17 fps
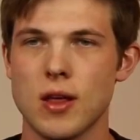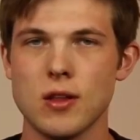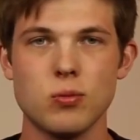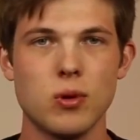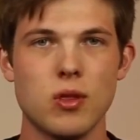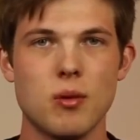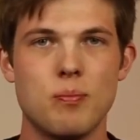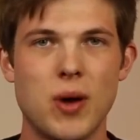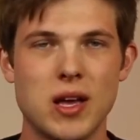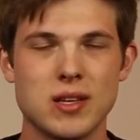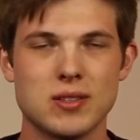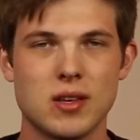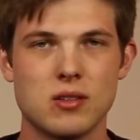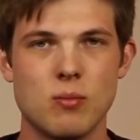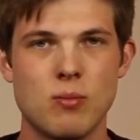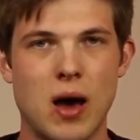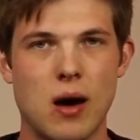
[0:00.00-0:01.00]
So that's one of the best
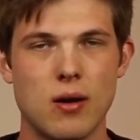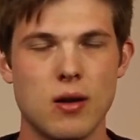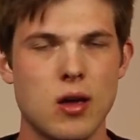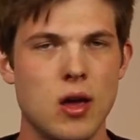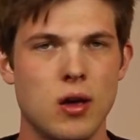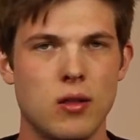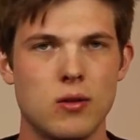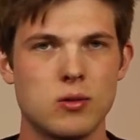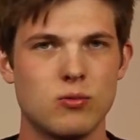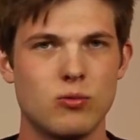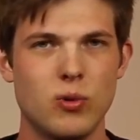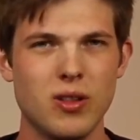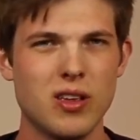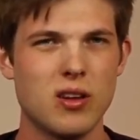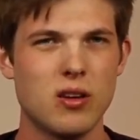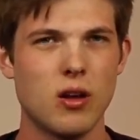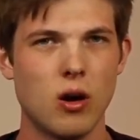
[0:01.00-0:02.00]
things about it. There's
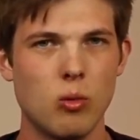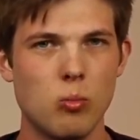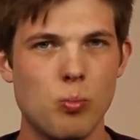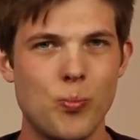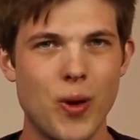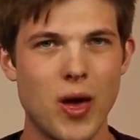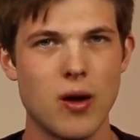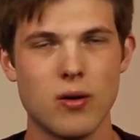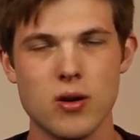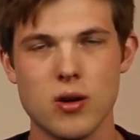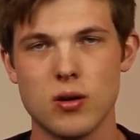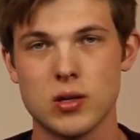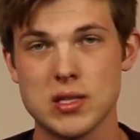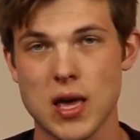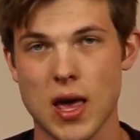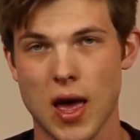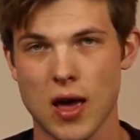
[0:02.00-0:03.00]
really no
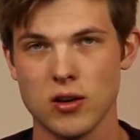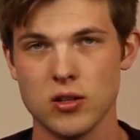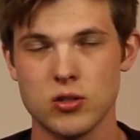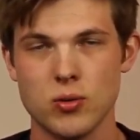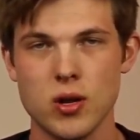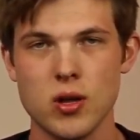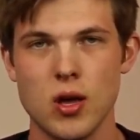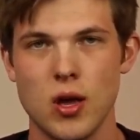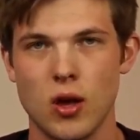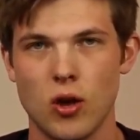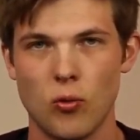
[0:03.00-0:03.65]
barrier to entry